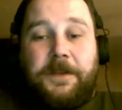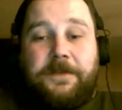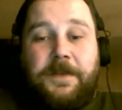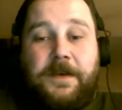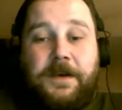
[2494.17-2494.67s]

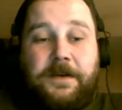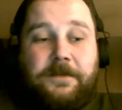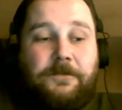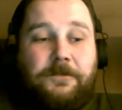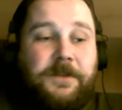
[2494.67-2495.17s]

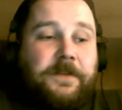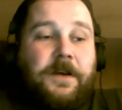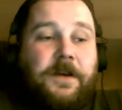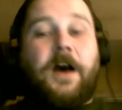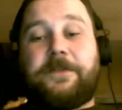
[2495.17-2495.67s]
the
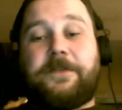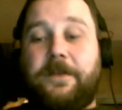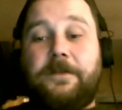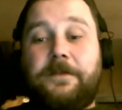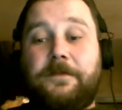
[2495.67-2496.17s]

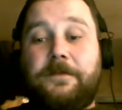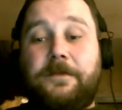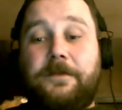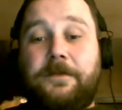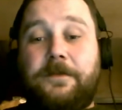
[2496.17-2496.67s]
cost?
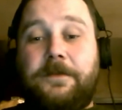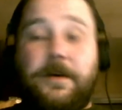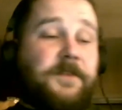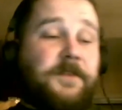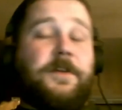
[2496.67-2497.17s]

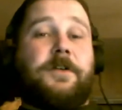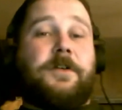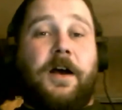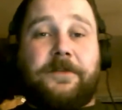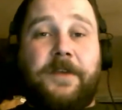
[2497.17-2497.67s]
There is no
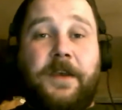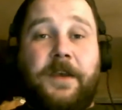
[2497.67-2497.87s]
cost.